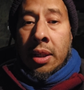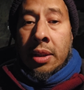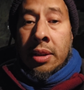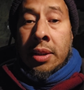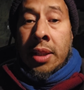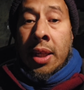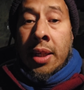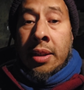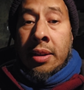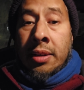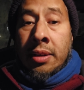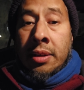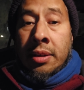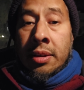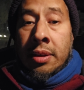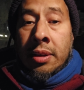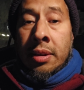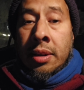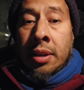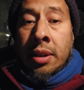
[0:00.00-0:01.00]
then
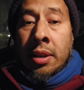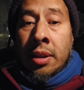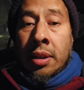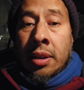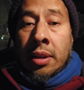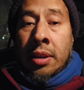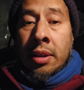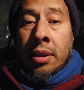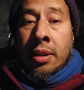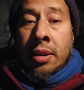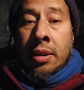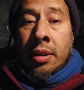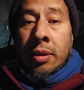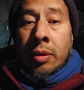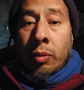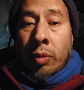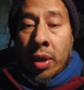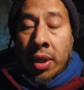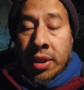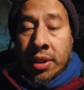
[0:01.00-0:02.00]

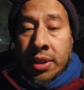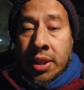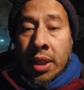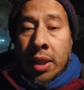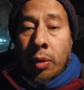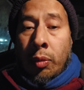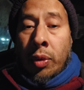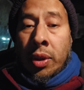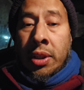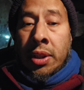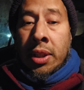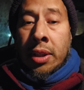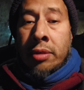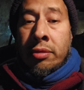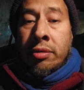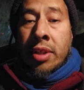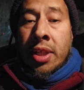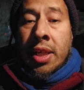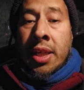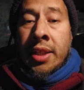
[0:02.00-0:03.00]
one day, with the
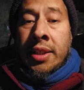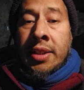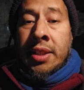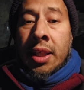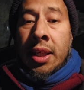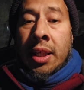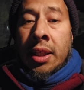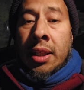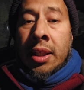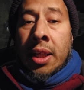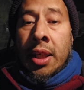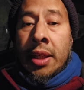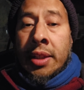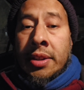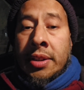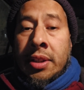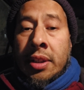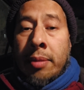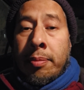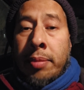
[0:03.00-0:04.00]
Creator
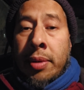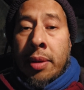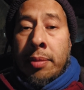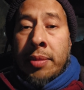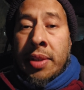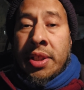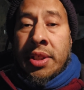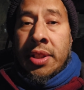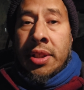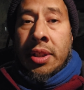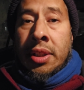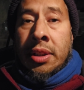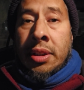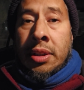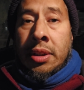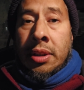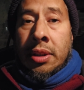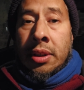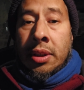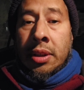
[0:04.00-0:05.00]
Allah's permission,
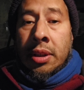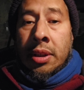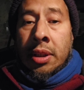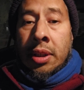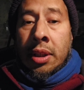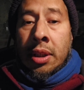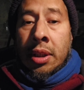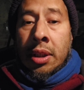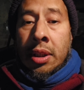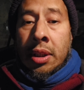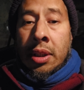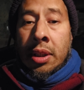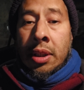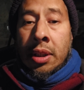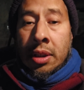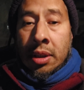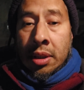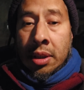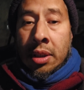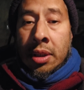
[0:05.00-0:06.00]

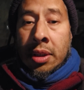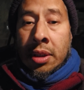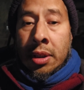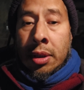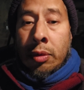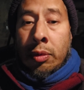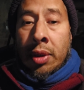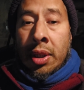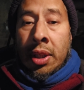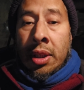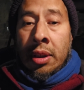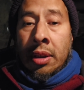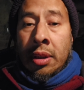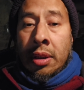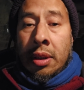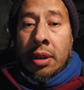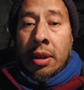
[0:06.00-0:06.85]
you will